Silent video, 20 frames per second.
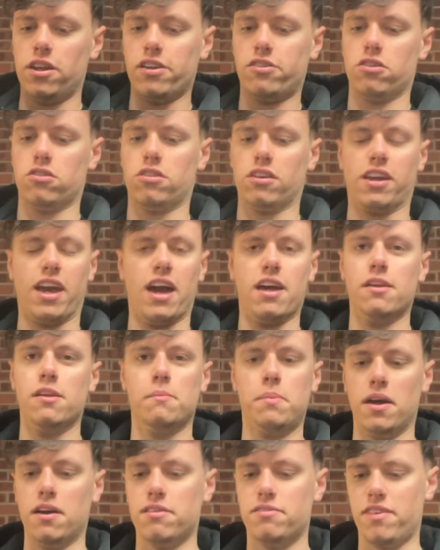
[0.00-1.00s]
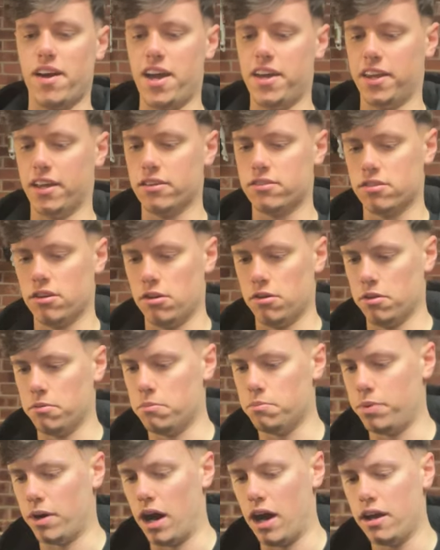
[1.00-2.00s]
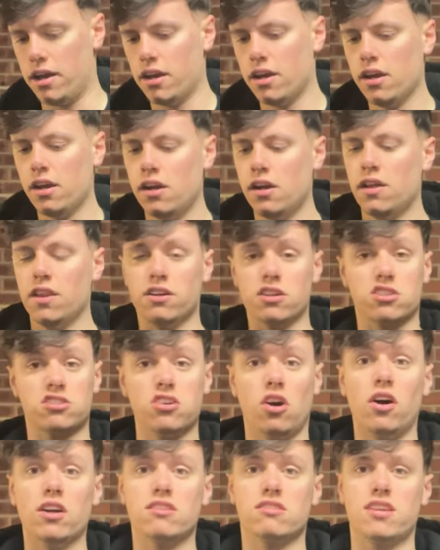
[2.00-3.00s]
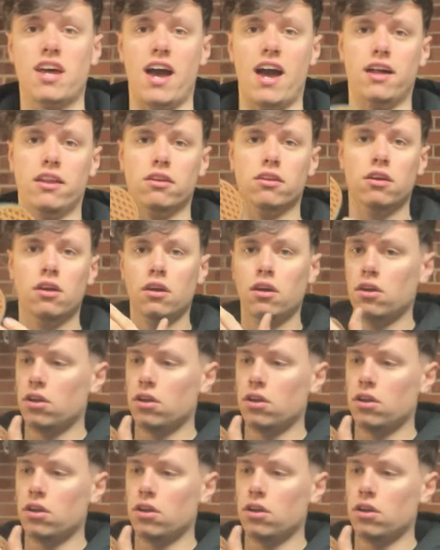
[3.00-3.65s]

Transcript: It's just again a bit of fading to them, but they're a size 10,